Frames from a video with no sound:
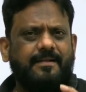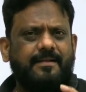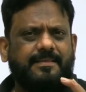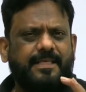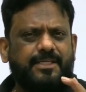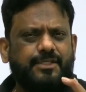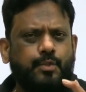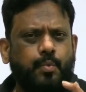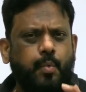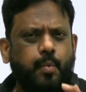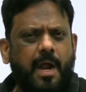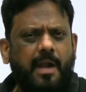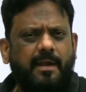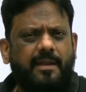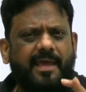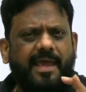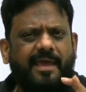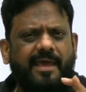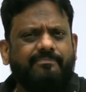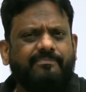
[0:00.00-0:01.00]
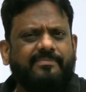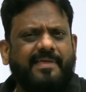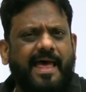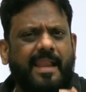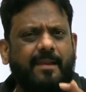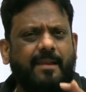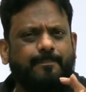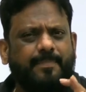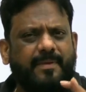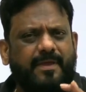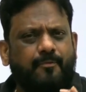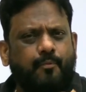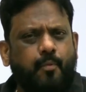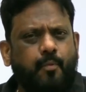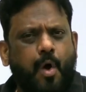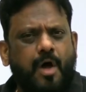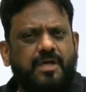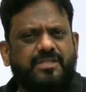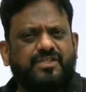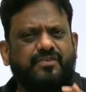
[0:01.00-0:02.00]
This word enthalpy
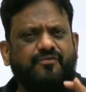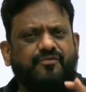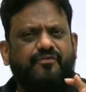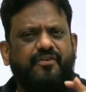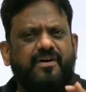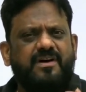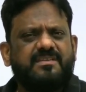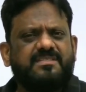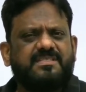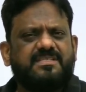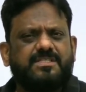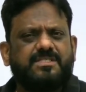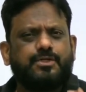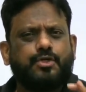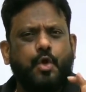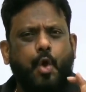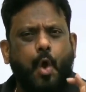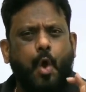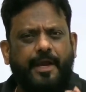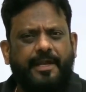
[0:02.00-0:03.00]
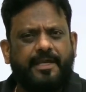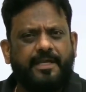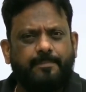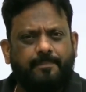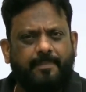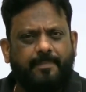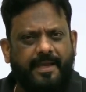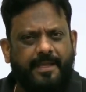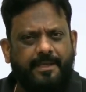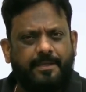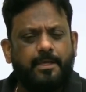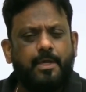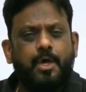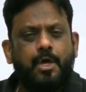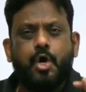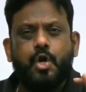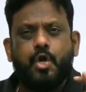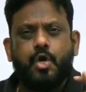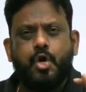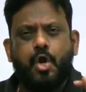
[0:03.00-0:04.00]
was first coined by
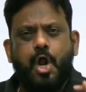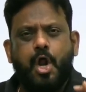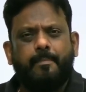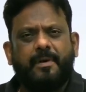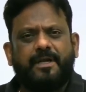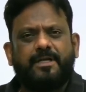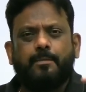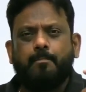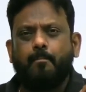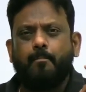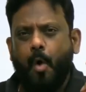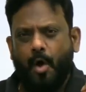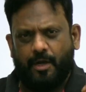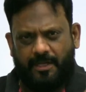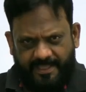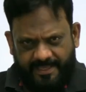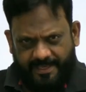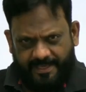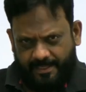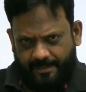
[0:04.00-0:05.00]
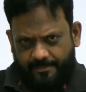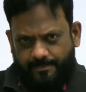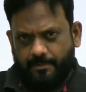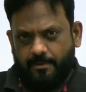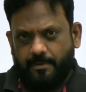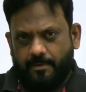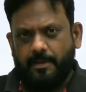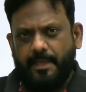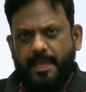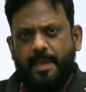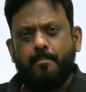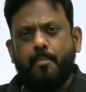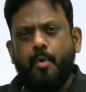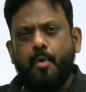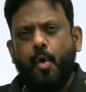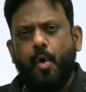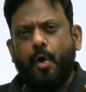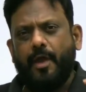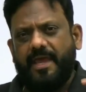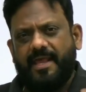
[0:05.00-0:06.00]
Robert Mollier,
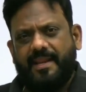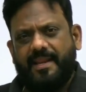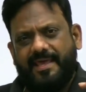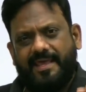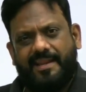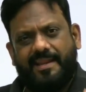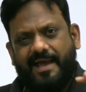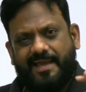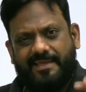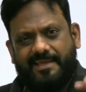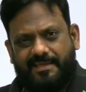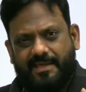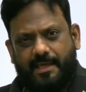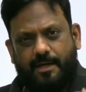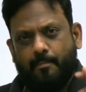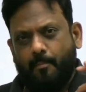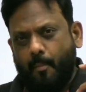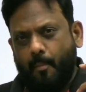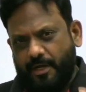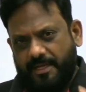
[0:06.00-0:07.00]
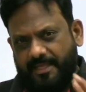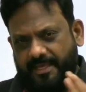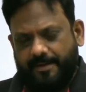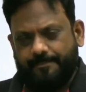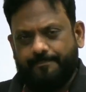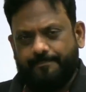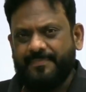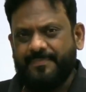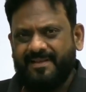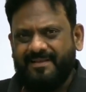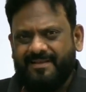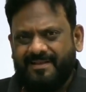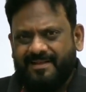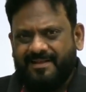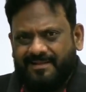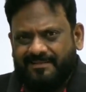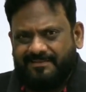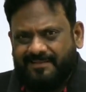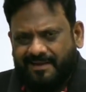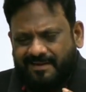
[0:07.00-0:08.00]
M-O-L-L-I-E-R, Mollier.
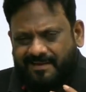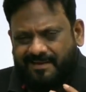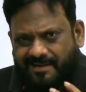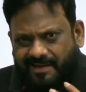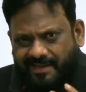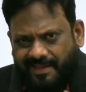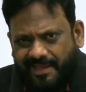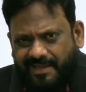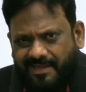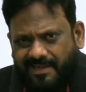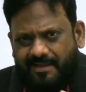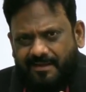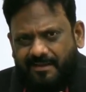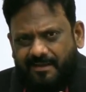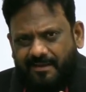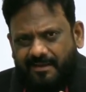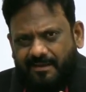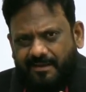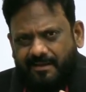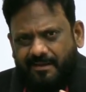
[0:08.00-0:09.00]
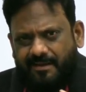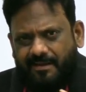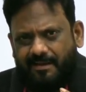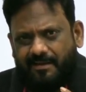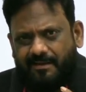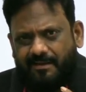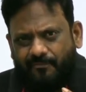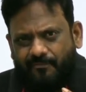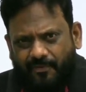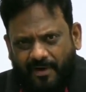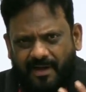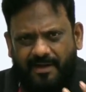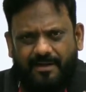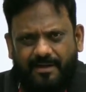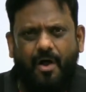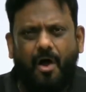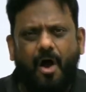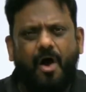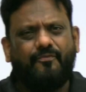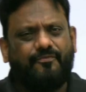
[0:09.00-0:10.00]
The Greek
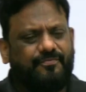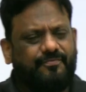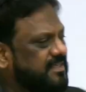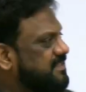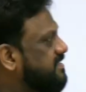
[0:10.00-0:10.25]
word of